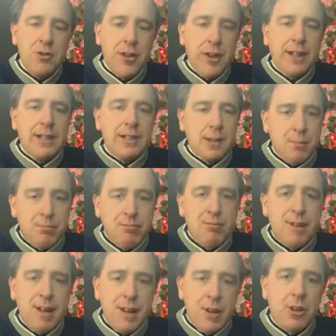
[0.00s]
think there's a
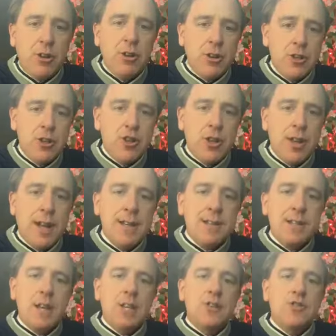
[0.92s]
pretty good
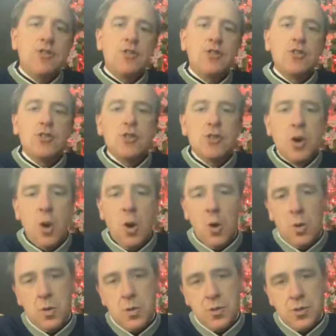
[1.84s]
chance it
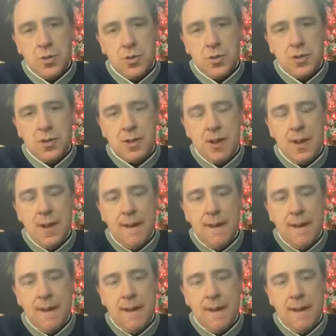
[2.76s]
snows.